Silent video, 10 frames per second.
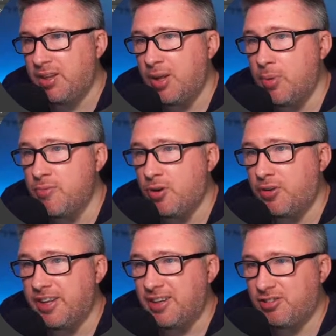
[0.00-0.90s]
Then we've
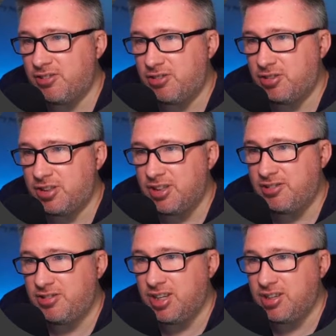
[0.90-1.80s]
got this.
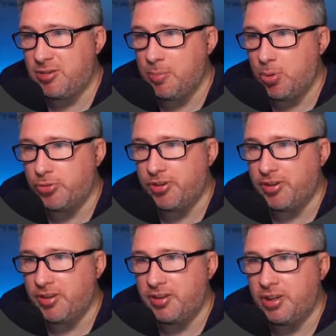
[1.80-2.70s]
This is
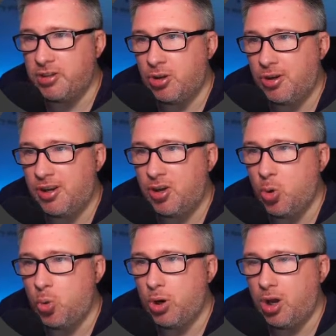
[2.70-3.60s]
important. The $all
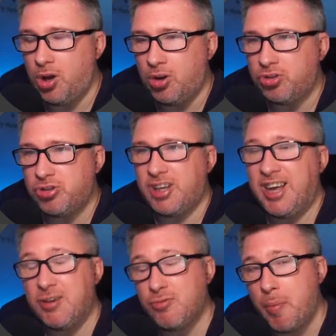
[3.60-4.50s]
args.
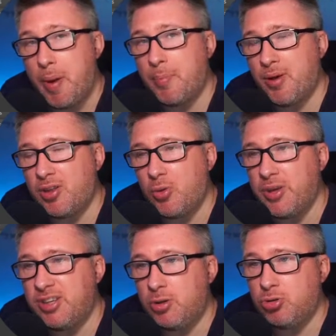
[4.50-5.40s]
Again, remember that
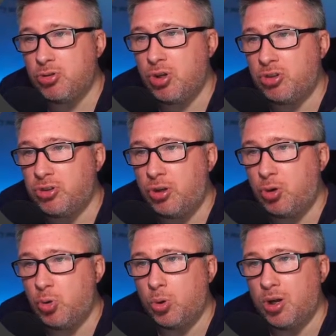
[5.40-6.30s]
we used
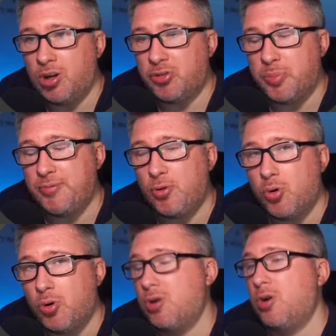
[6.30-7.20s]
$all args
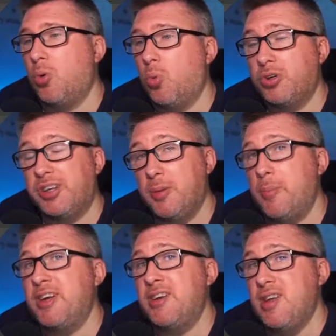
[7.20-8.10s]
before. What did
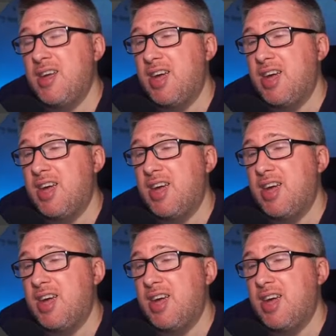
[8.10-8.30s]
it mean?